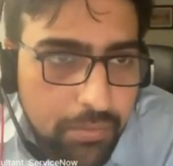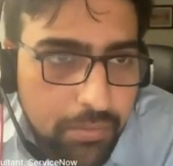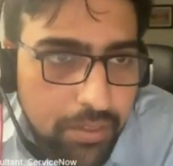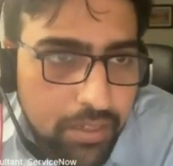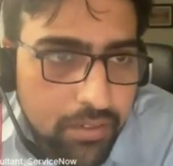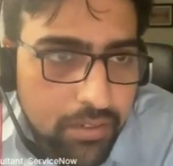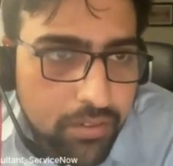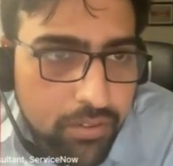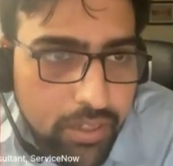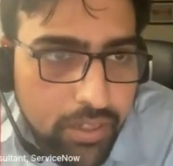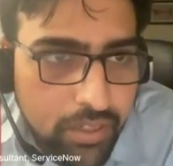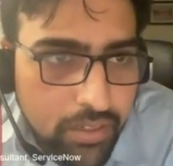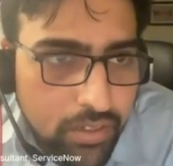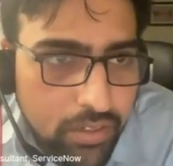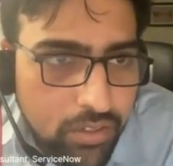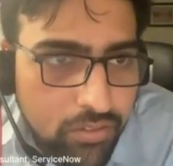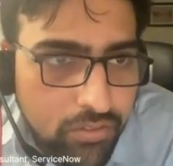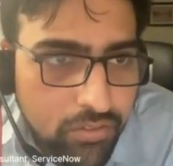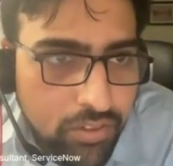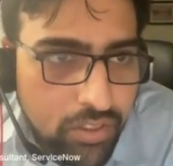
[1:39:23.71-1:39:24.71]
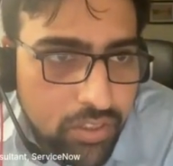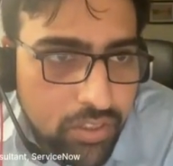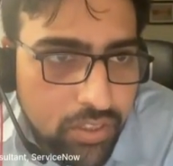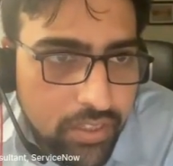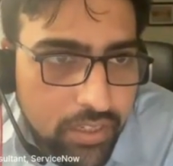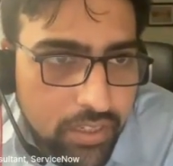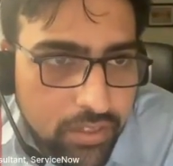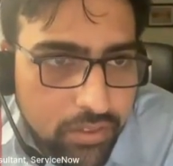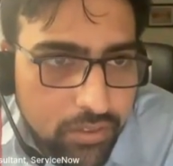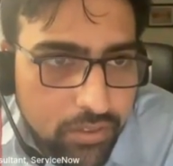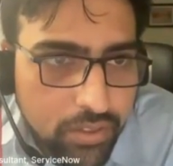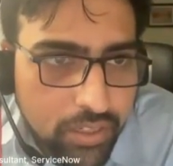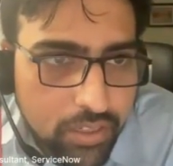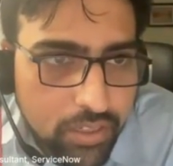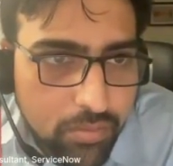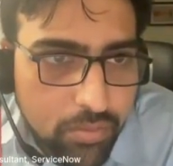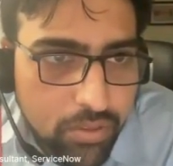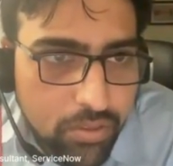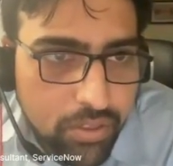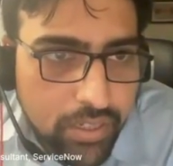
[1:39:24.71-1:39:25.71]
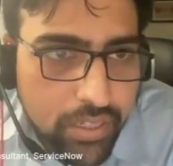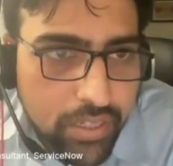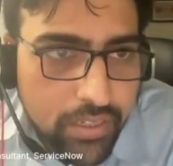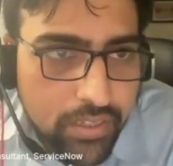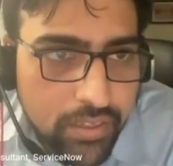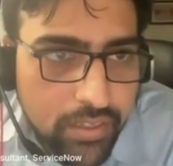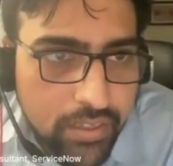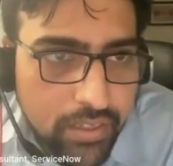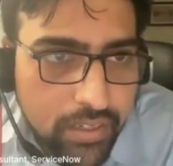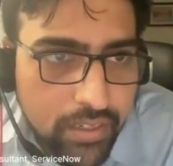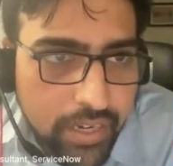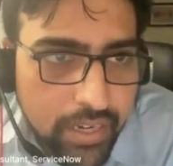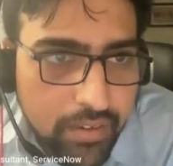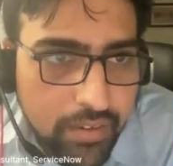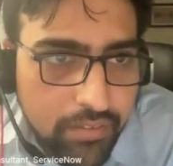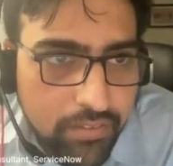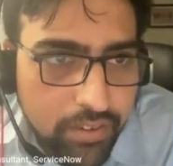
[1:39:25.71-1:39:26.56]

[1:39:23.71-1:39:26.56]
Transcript: Maybe a quick new feature that you could explore here in the